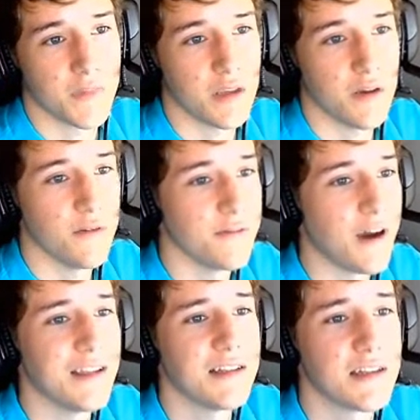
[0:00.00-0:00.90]

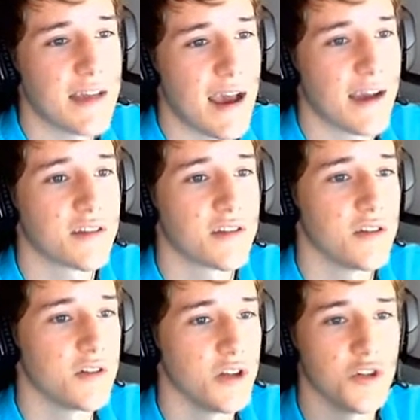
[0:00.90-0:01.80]
Violence attacks
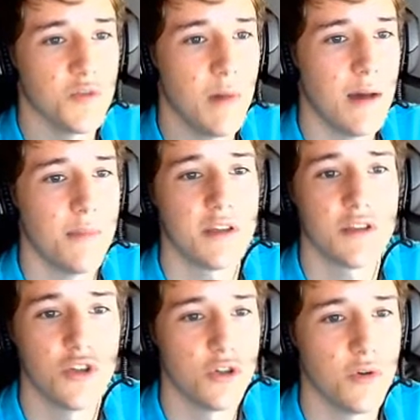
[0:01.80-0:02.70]
such as bombings
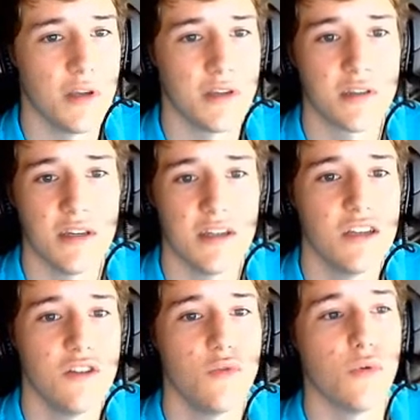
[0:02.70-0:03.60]
and shootings
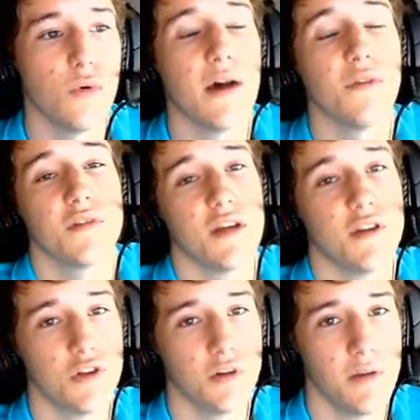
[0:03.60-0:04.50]
continued throughout the century.